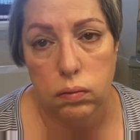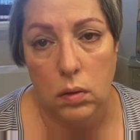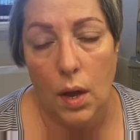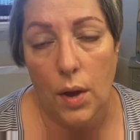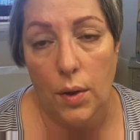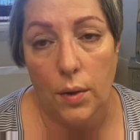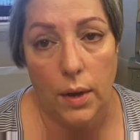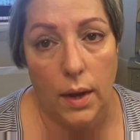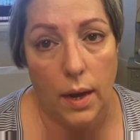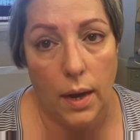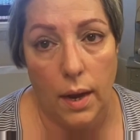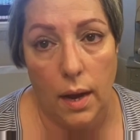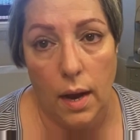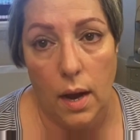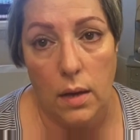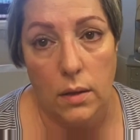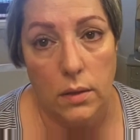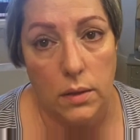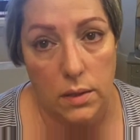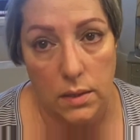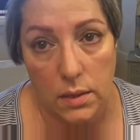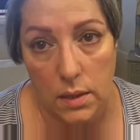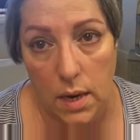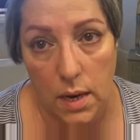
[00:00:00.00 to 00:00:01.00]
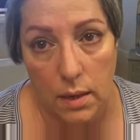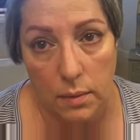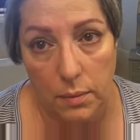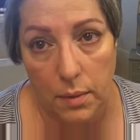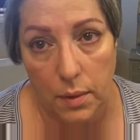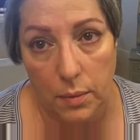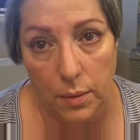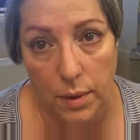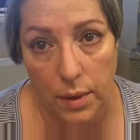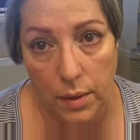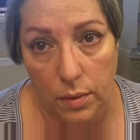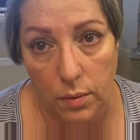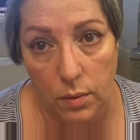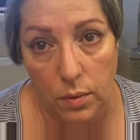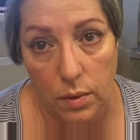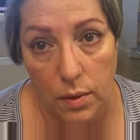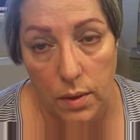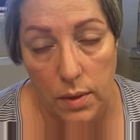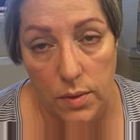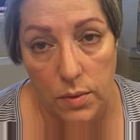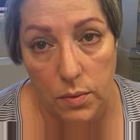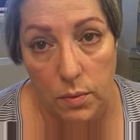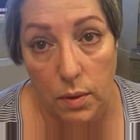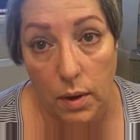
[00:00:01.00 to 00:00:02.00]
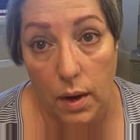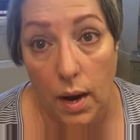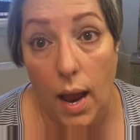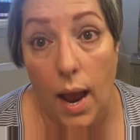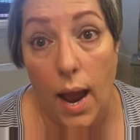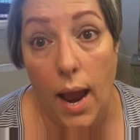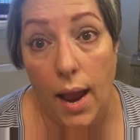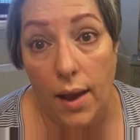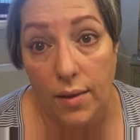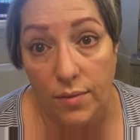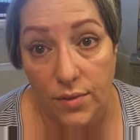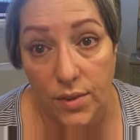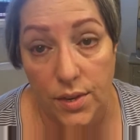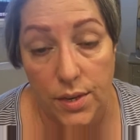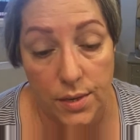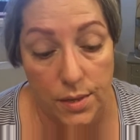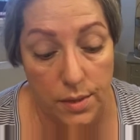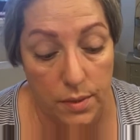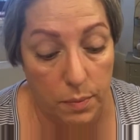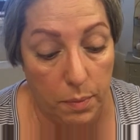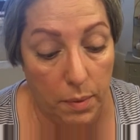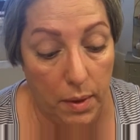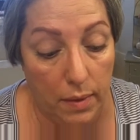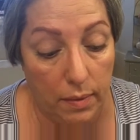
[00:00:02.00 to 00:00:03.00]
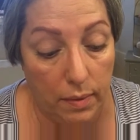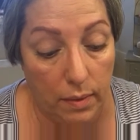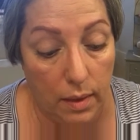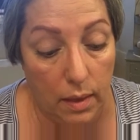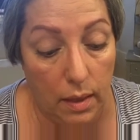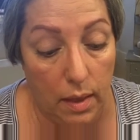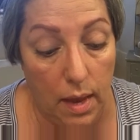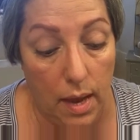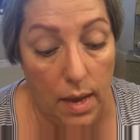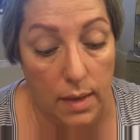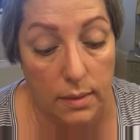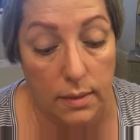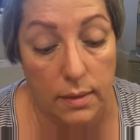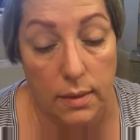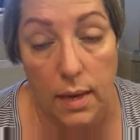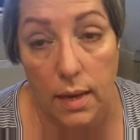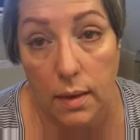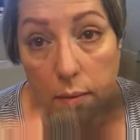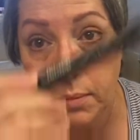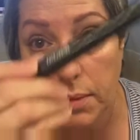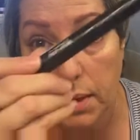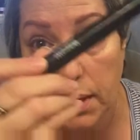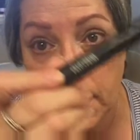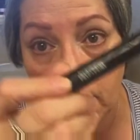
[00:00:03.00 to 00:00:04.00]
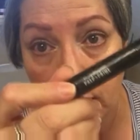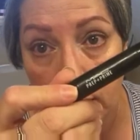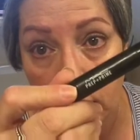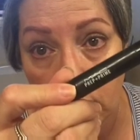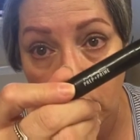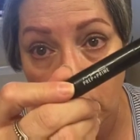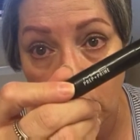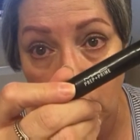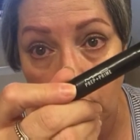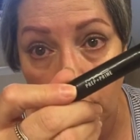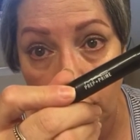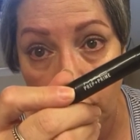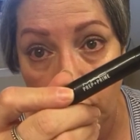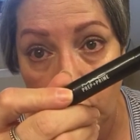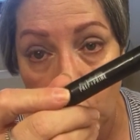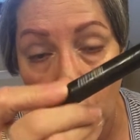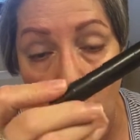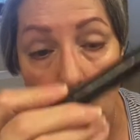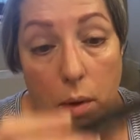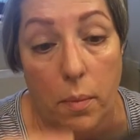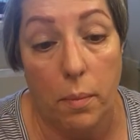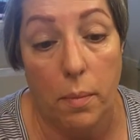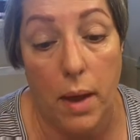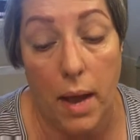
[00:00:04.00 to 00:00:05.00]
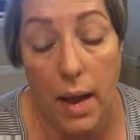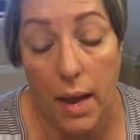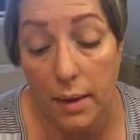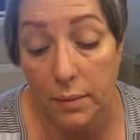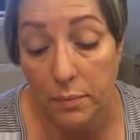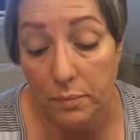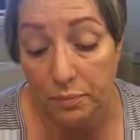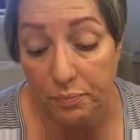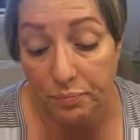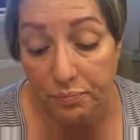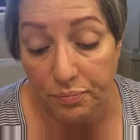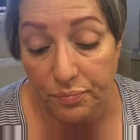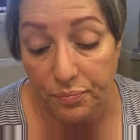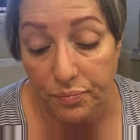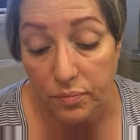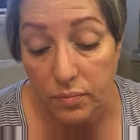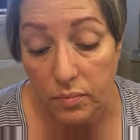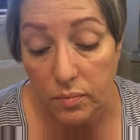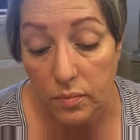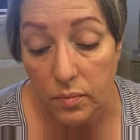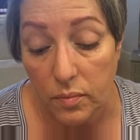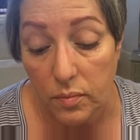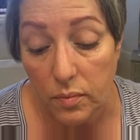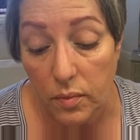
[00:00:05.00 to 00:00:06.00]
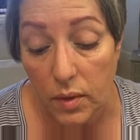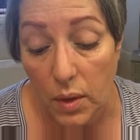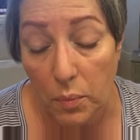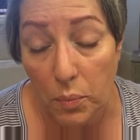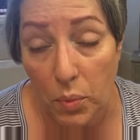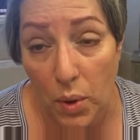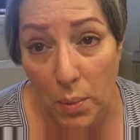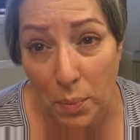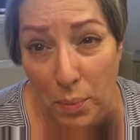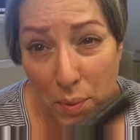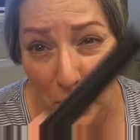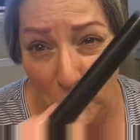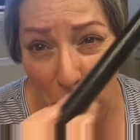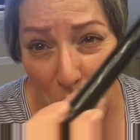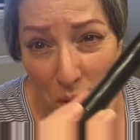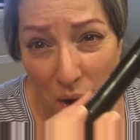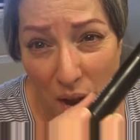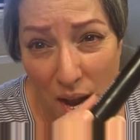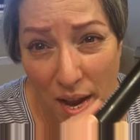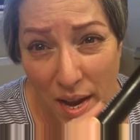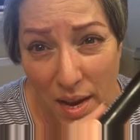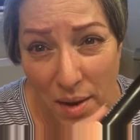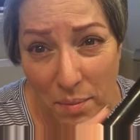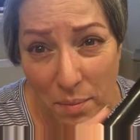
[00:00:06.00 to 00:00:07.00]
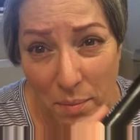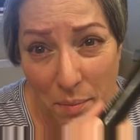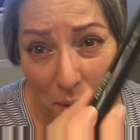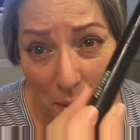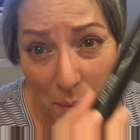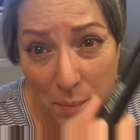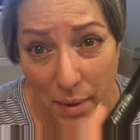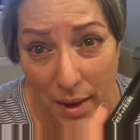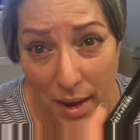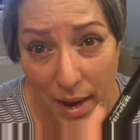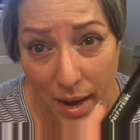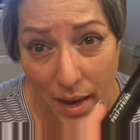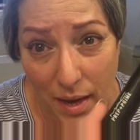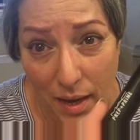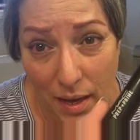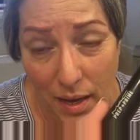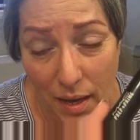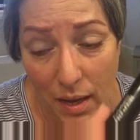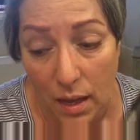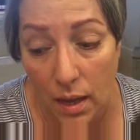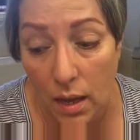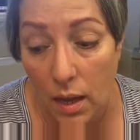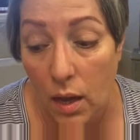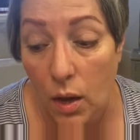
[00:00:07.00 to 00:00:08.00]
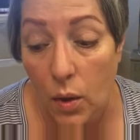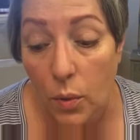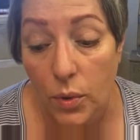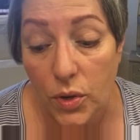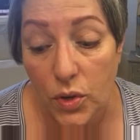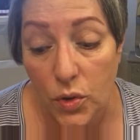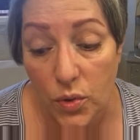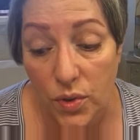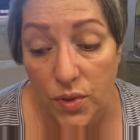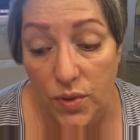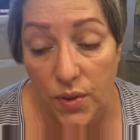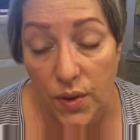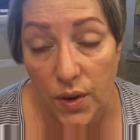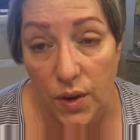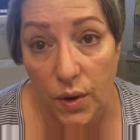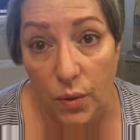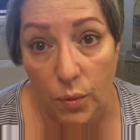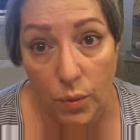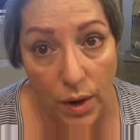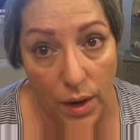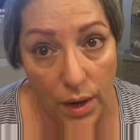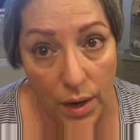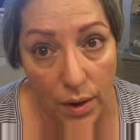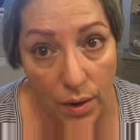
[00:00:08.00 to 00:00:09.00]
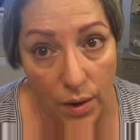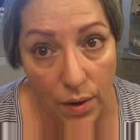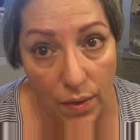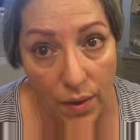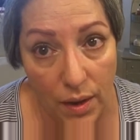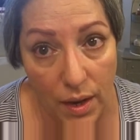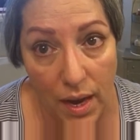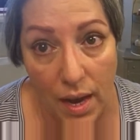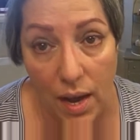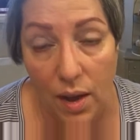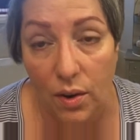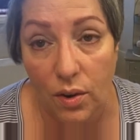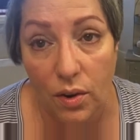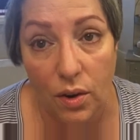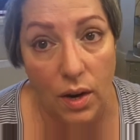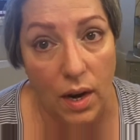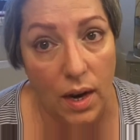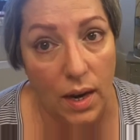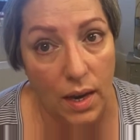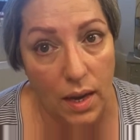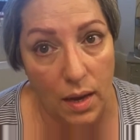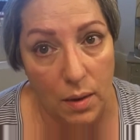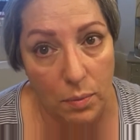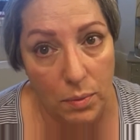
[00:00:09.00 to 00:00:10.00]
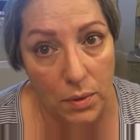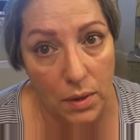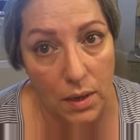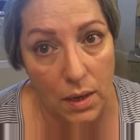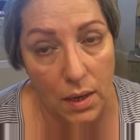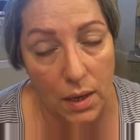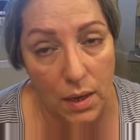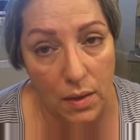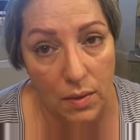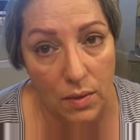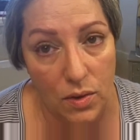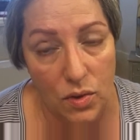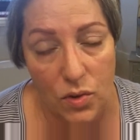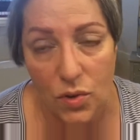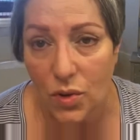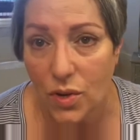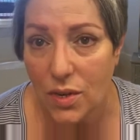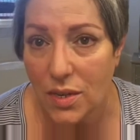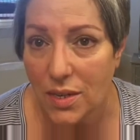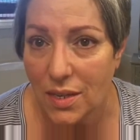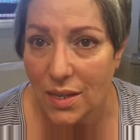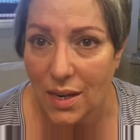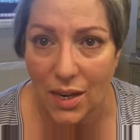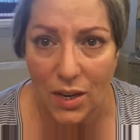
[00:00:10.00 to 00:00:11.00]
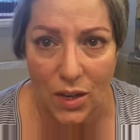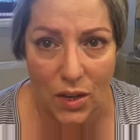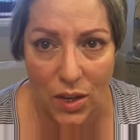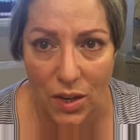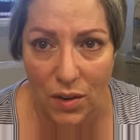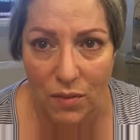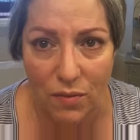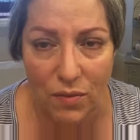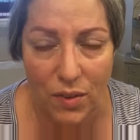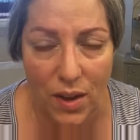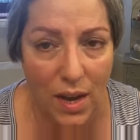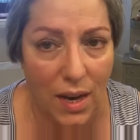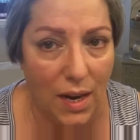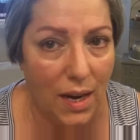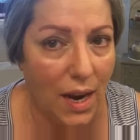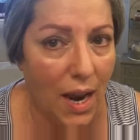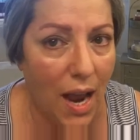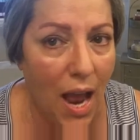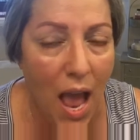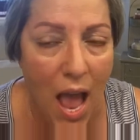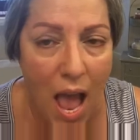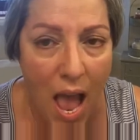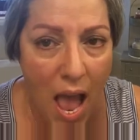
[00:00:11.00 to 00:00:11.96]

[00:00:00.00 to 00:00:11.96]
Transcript: Okay, I'll just talk my way through this one. I have just spent the last 10 minutes looking for my Prep and Prime by MAC, which was sitting right here on the counter, and I kept looking in the drawers and I couldn't find it.